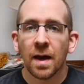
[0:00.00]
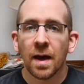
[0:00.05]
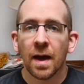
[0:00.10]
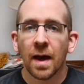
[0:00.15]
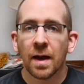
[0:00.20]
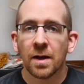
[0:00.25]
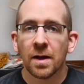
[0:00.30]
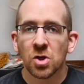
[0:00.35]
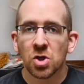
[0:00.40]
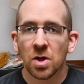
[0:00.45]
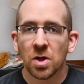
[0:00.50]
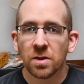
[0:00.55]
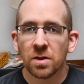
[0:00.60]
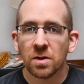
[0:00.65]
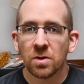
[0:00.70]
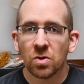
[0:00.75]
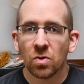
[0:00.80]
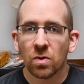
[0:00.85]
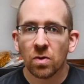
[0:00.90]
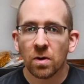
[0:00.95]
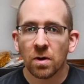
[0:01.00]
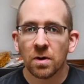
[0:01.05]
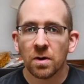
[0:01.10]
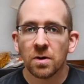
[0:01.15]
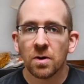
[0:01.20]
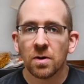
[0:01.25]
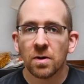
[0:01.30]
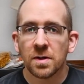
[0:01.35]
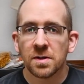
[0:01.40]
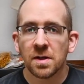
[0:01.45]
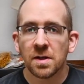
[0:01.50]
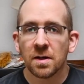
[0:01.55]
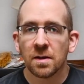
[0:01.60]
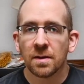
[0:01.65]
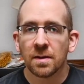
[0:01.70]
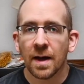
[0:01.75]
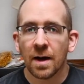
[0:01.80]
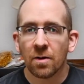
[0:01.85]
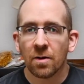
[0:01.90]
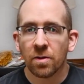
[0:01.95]
and shut the door, noticing a
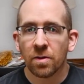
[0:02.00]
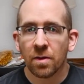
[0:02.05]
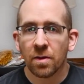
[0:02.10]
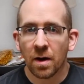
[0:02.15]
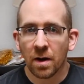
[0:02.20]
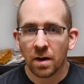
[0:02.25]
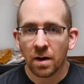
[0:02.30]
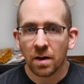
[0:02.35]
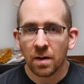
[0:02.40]
loud thunk.